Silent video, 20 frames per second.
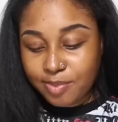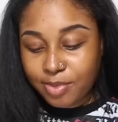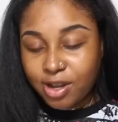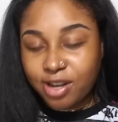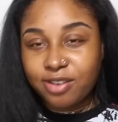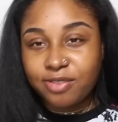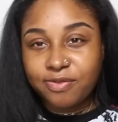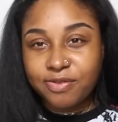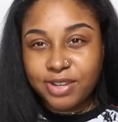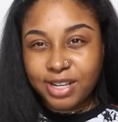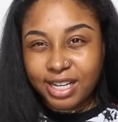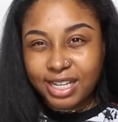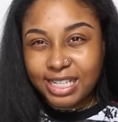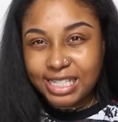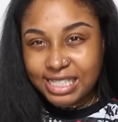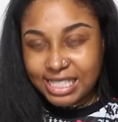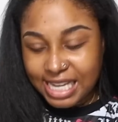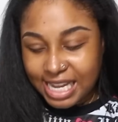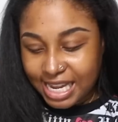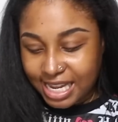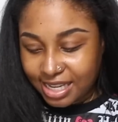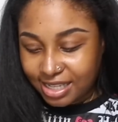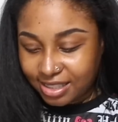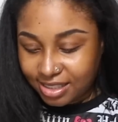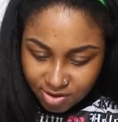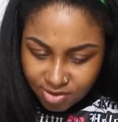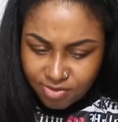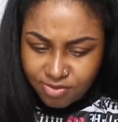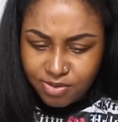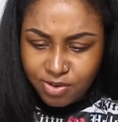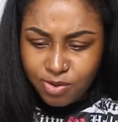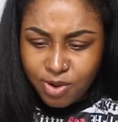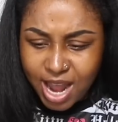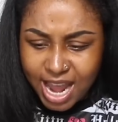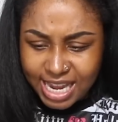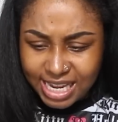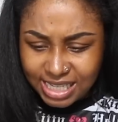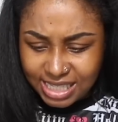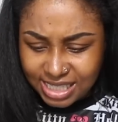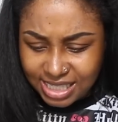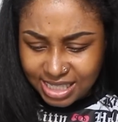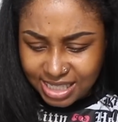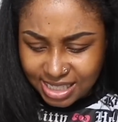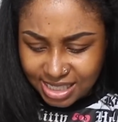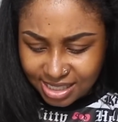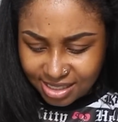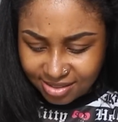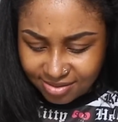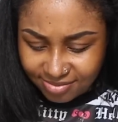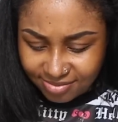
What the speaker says: une bonne vérité. Or variety.